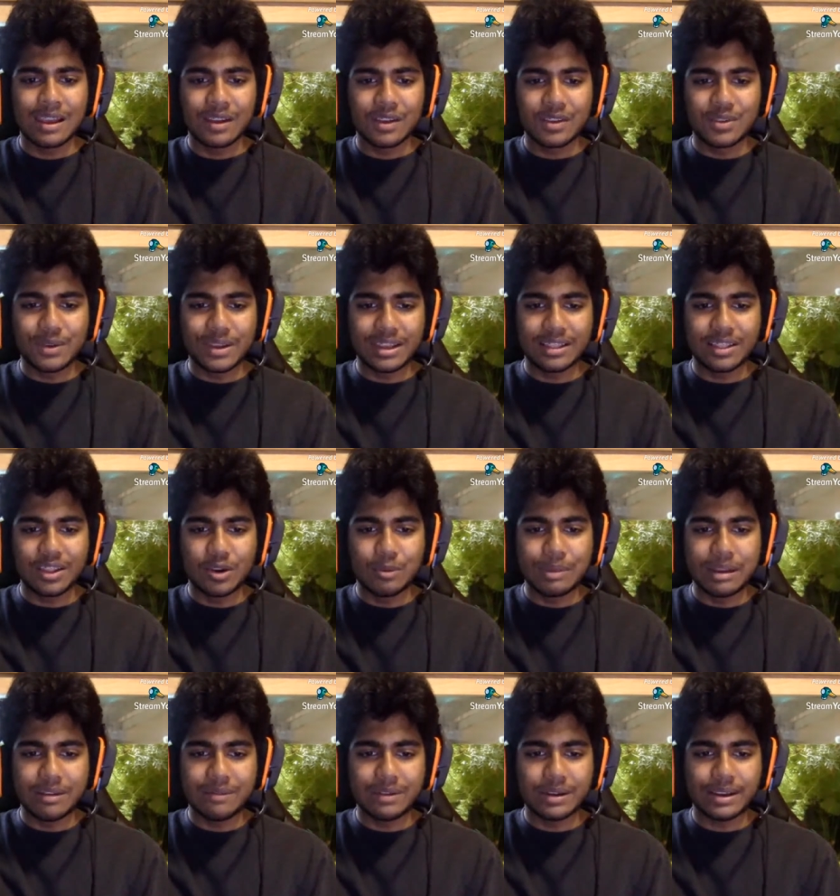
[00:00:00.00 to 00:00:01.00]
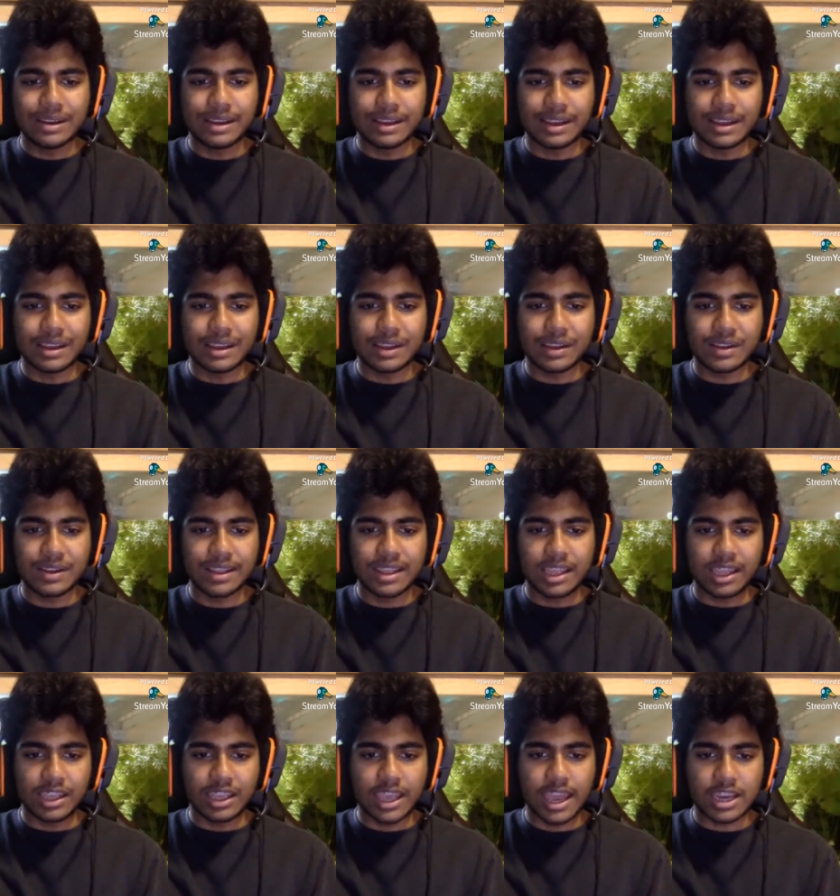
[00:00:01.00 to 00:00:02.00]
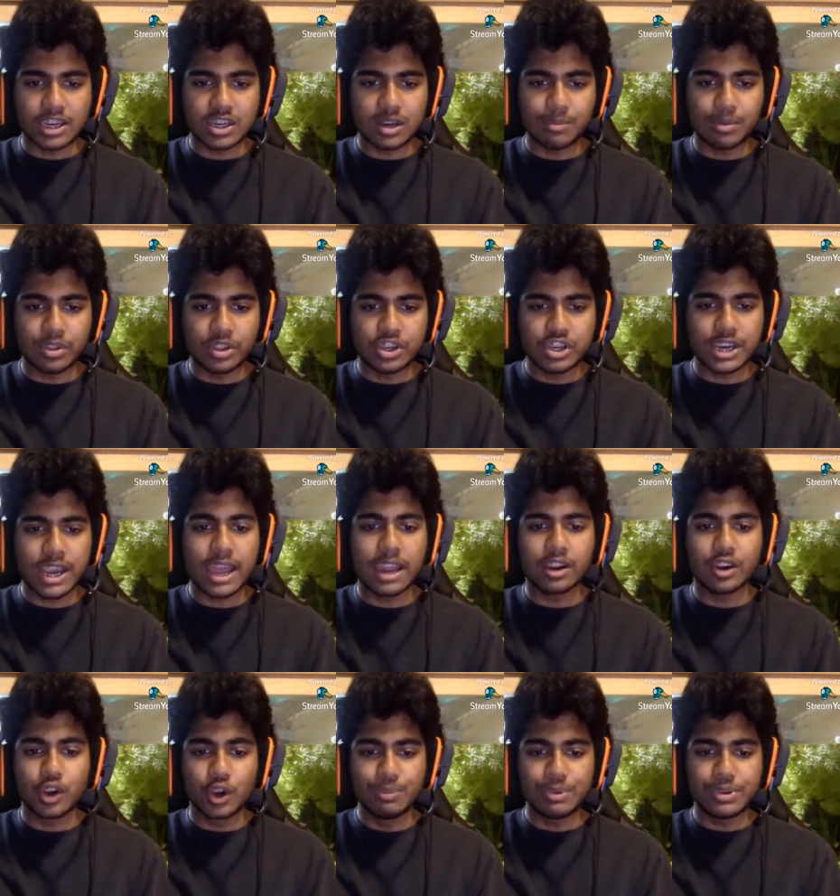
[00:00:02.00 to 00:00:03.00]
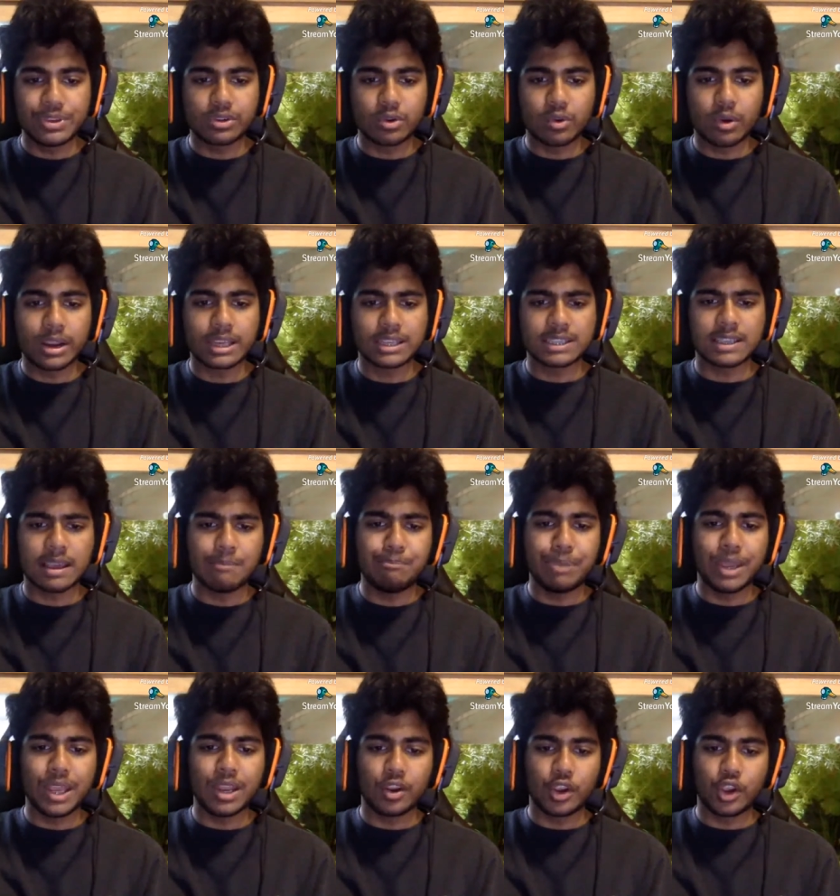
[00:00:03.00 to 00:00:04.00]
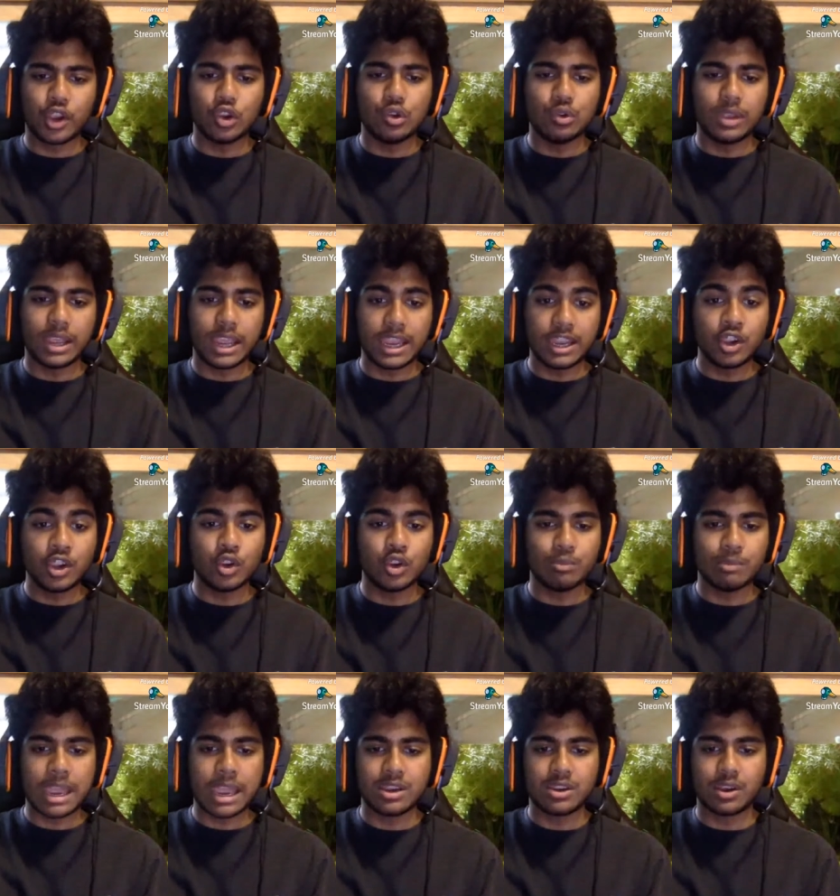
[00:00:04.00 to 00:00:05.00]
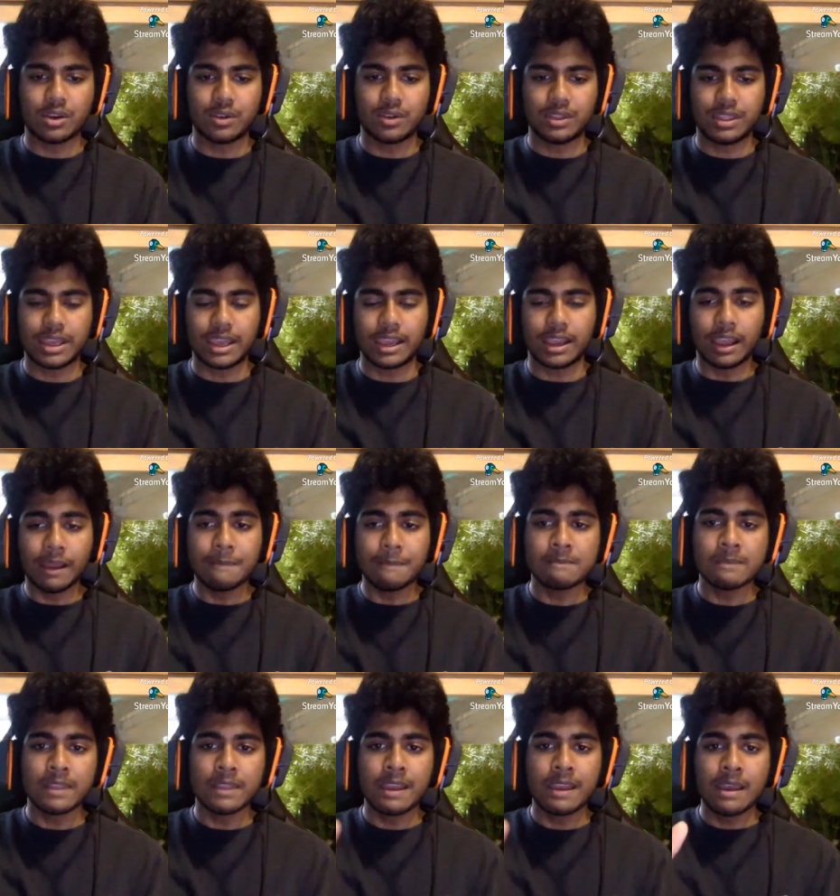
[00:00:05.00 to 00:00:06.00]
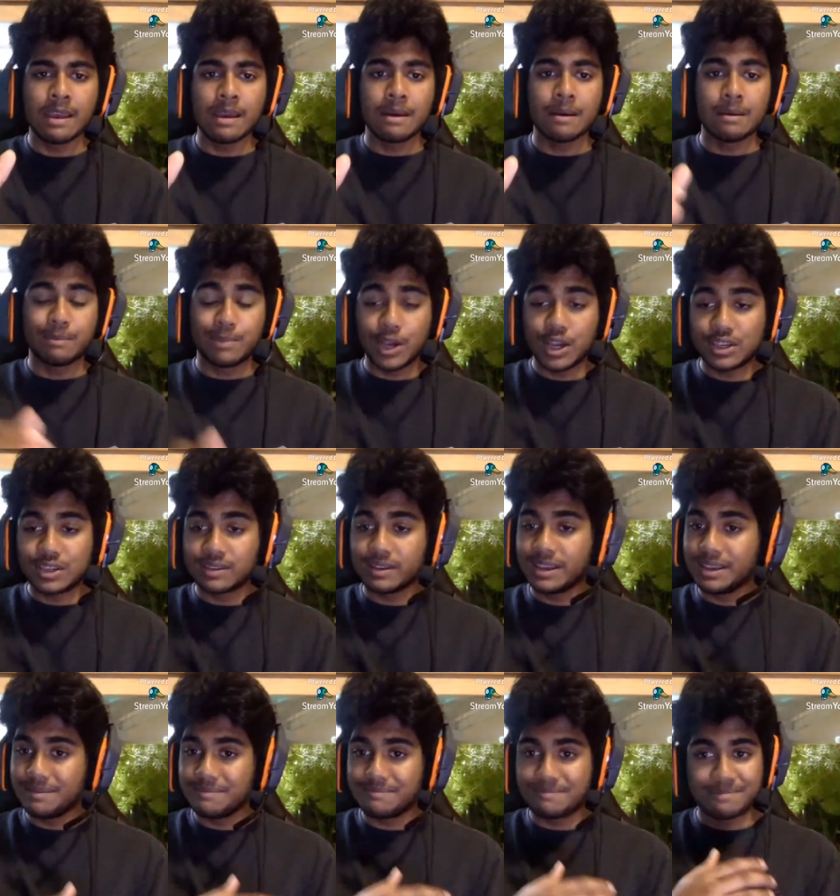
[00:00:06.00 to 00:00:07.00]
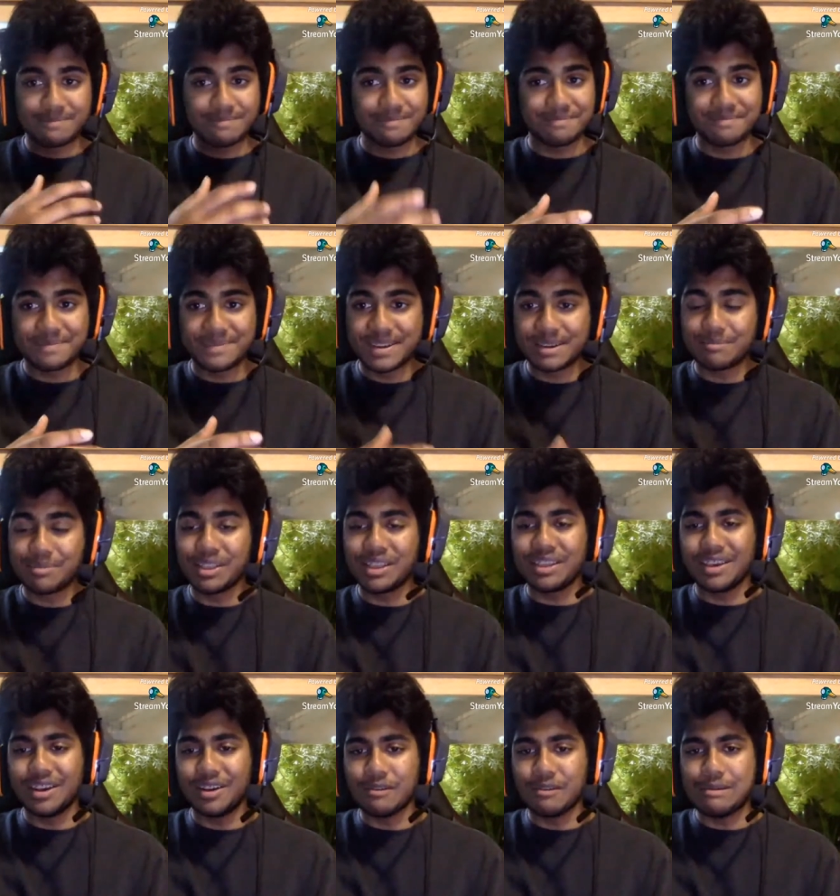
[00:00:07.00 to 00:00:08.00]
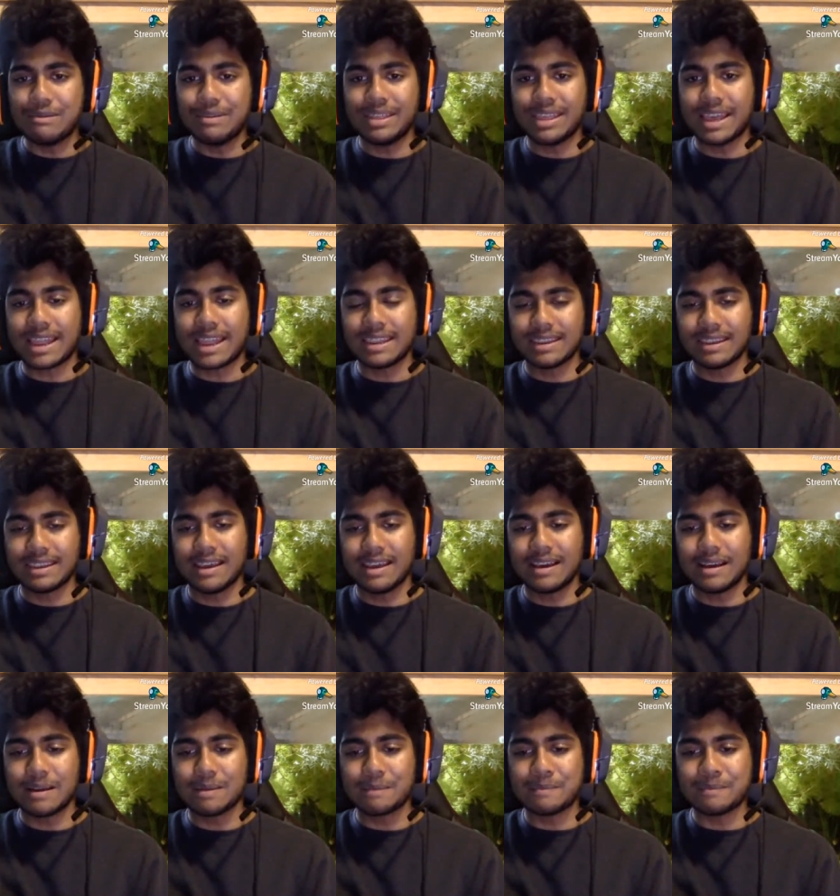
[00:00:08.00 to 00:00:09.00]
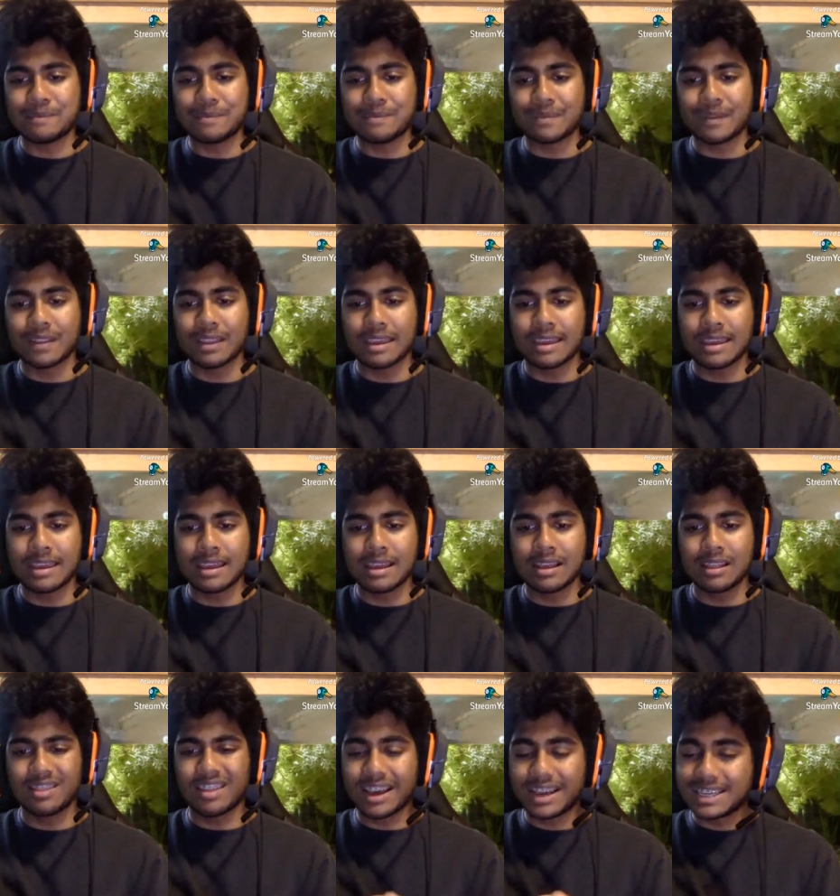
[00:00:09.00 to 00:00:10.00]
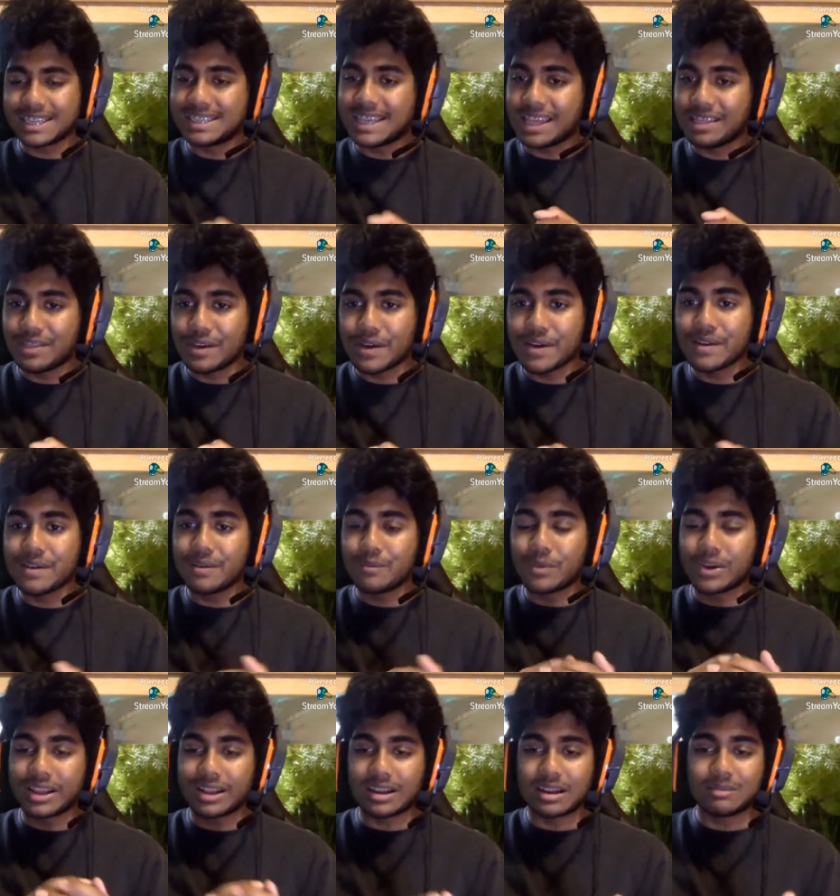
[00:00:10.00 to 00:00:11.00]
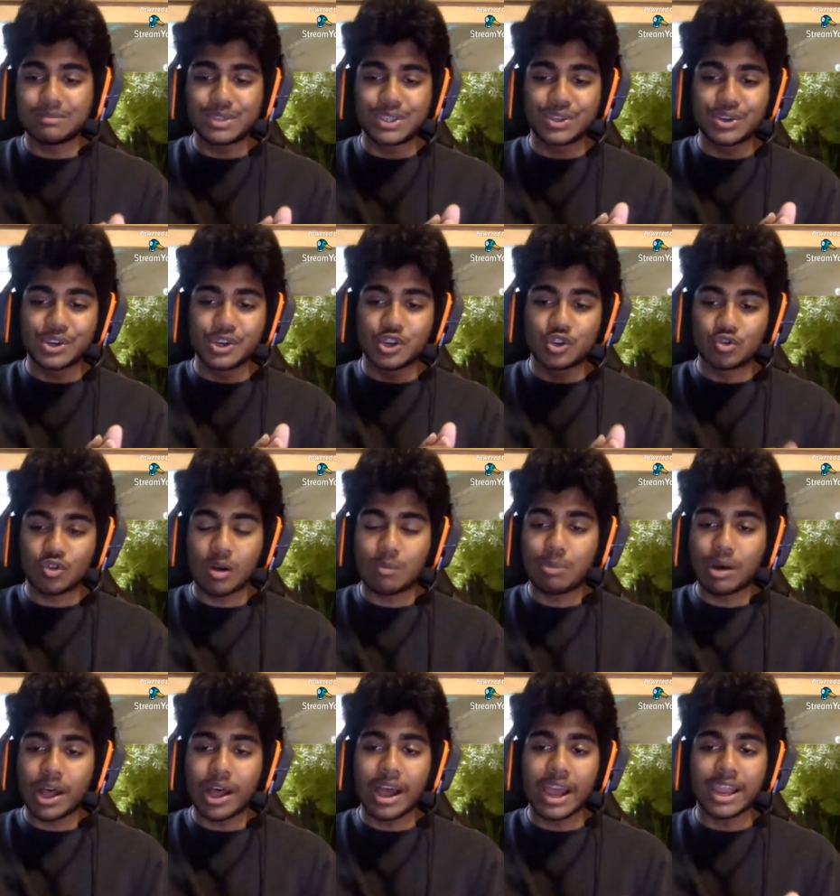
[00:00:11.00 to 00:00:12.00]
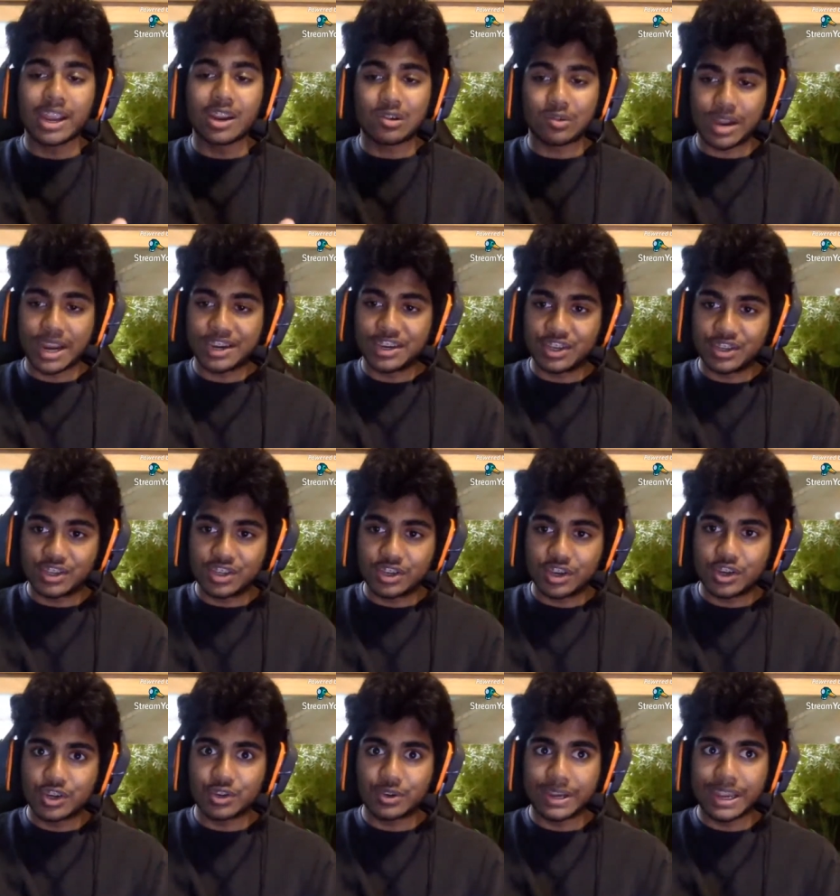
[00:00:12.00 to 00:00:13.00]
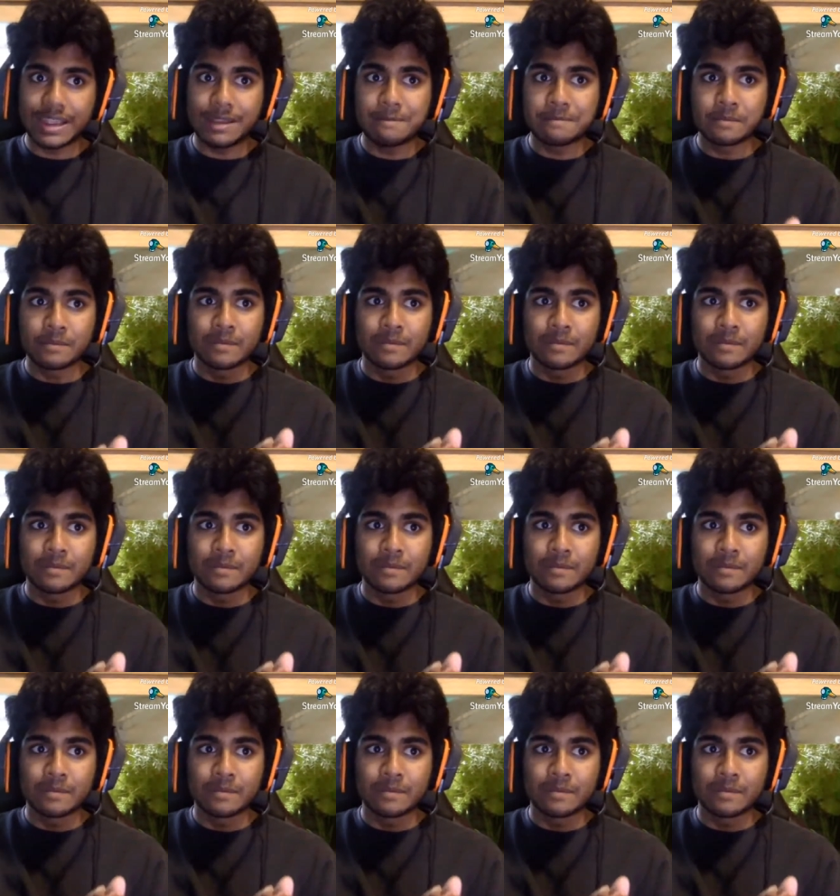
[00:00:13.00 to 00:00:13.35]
doing a little bit of a catch up on the chat, Cooper's Aquatics, a bit inhumane, don't you think? Personally, completely agree with that. Um, like I said, though, when it comes to dropper eye correction surgery,